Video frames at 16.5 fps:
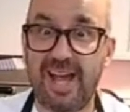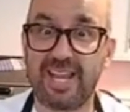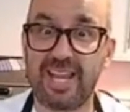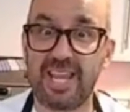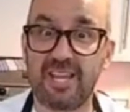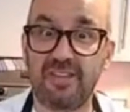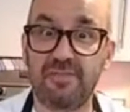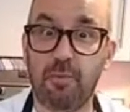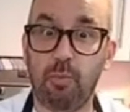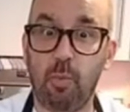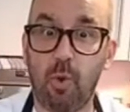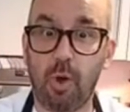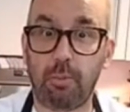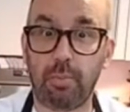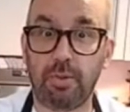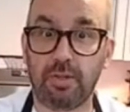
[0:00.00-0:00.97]
And it even
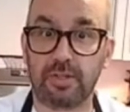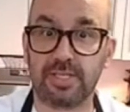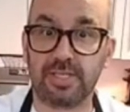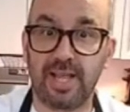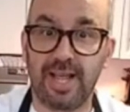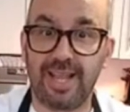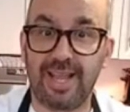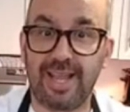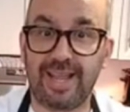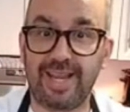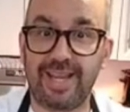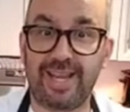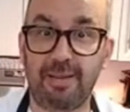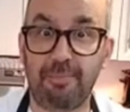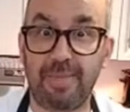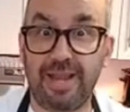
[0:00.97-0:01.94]
wobbles like a
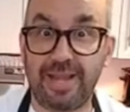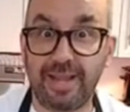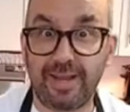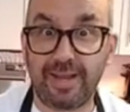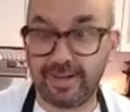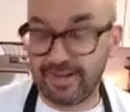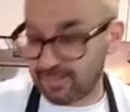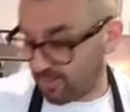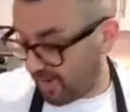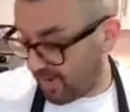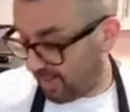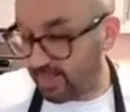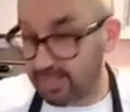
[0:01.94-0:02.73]
little minion as well.